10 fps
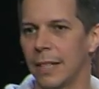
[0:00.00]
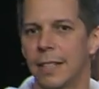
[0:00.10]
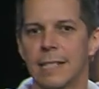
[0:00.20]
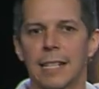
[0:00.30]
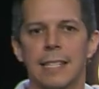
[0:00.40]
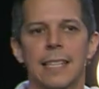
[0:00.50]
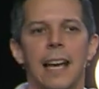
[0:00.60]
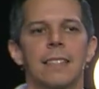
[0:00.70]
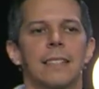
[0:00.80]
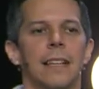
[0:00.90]
That
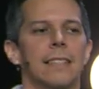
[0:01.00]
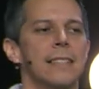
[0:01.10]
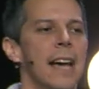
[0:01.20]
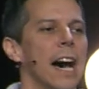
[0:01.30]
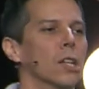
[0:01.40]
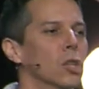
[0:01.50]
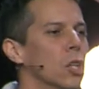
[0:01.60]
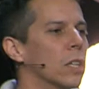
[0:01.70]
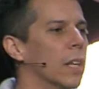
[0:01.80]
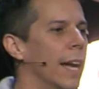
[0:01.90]
success does not
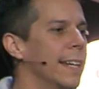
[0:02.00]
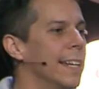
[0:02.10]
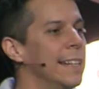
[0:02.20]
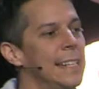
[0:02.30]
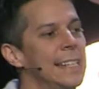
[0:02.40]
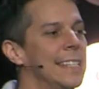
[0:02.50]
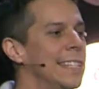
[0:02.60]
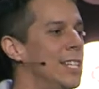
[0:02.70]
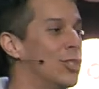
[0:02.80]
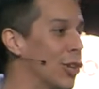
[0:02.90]
look like an
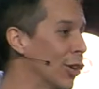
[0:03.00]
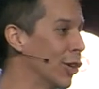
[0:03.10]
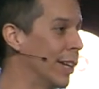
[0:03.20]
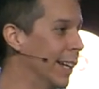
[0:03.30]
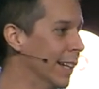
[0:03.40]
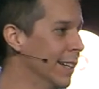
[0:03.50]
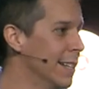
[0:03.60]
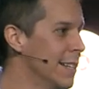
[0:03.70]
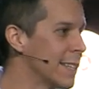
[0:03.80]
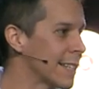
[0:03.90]
easy journey.
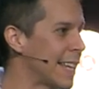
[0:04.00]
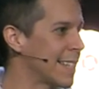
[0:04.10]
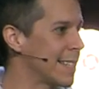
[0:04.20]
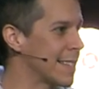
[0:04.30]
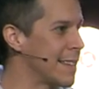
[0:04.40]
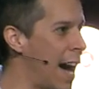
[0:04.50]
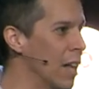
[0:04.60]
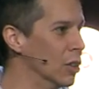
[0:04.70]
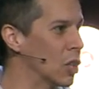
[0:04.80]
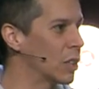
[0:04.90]
Success does
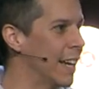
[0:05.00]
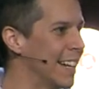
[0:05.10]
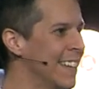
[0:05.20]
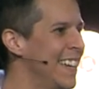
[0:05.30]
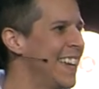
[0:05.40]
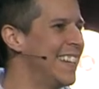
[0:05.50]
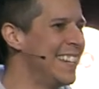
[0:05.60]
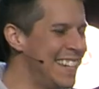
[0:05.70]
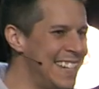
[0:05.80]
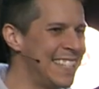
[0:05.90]
not look like an
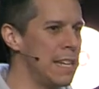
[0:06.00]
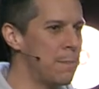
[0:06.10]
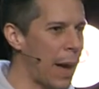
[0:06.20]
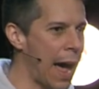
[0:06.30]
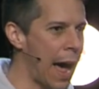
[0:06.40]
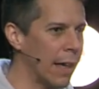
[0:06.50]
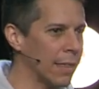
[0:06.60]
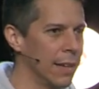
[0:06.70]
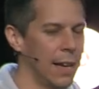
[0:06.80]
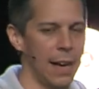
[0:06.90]
easy path
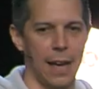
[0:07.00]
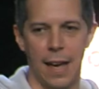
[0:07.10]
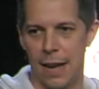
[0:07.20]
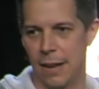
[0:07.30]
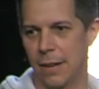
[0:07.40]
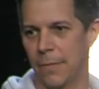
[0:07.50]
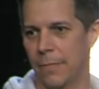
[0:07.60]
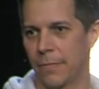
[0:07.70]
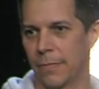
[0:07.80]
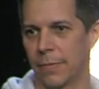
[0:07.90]
ahead.
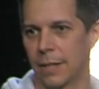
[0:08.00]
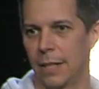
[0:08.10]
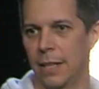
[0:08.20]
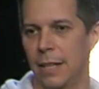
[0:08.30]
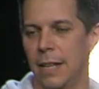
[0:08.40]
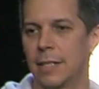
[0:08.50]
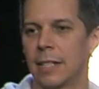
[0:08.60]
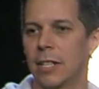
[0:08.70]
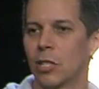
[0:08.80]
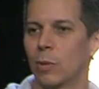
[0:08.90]
He
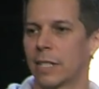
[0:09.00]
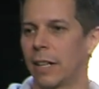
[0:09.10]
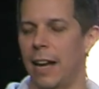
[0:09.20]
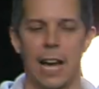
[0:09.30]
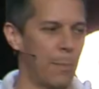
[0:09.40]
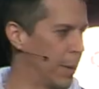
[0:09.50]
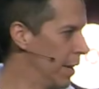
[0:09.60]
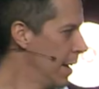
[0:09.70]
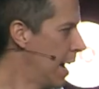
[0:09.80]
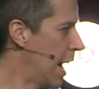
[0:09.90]
says, here's what's gonna happen.
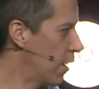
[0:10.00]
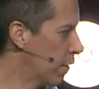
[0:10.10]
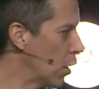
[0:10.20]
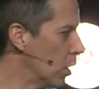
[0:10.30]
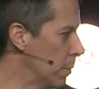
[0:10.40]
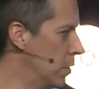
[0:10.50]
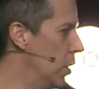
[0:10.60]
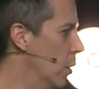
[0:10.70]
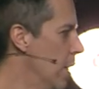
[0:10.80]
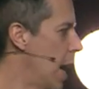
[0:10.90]
I affirm
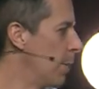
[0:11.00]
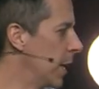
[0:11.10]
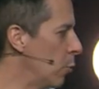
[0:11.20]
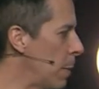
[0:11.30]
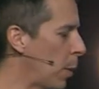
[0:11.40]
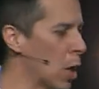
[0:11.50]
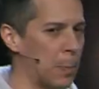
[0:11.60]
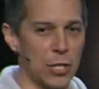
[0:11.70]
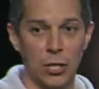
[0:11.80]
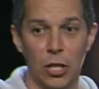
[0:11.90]
you, I'm gonna
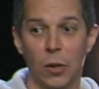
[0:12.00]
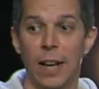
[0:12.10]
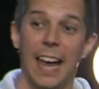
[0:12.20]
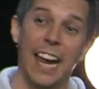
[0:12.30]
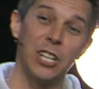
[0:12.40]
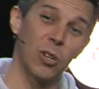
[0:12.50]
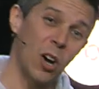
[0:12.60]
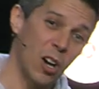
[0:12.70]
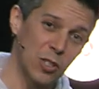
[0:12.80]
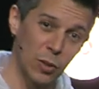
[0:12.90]
repurpose you, and you're
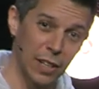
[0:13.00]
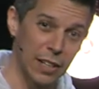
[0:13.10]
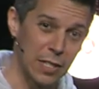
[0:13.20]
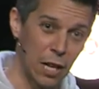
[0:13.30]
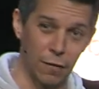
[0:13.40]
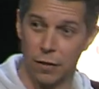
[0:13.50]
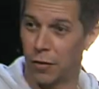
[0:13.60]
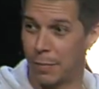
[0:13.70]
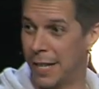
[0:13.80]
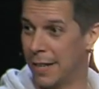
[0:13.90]
also gonna suffer
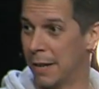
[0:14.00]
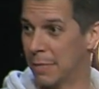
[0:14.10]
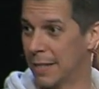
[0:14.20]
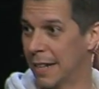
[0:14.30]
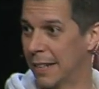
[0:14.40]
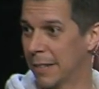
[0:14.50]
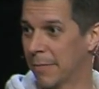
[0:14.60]
for my name's sake.